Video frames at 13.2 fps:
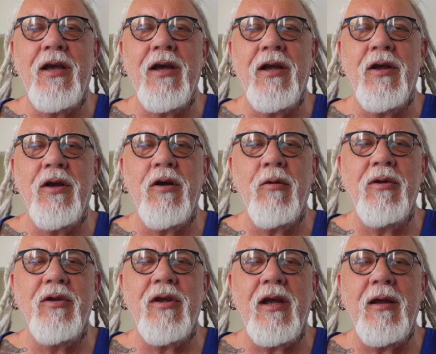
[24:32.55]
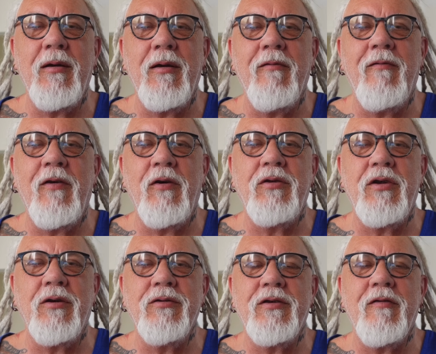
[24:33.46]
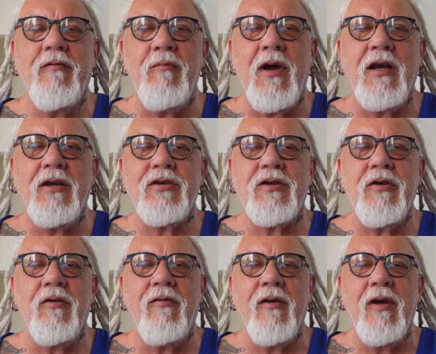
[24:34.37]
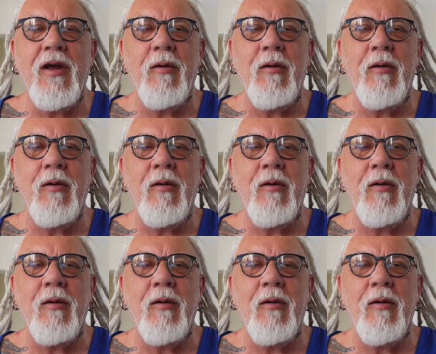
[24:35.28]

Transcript: can come and take photos of my stuff,